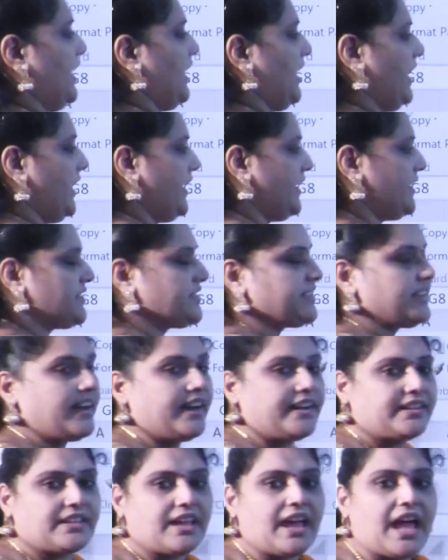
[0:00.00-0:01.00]
and
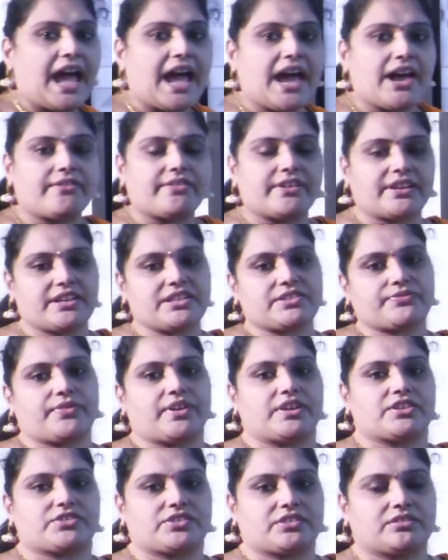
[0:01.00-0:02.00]
select the average
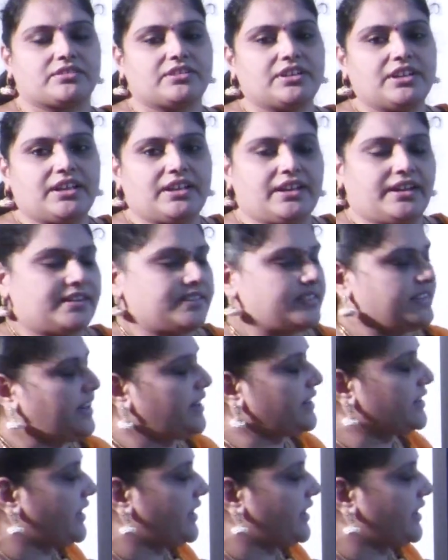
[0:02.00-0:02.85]
function and select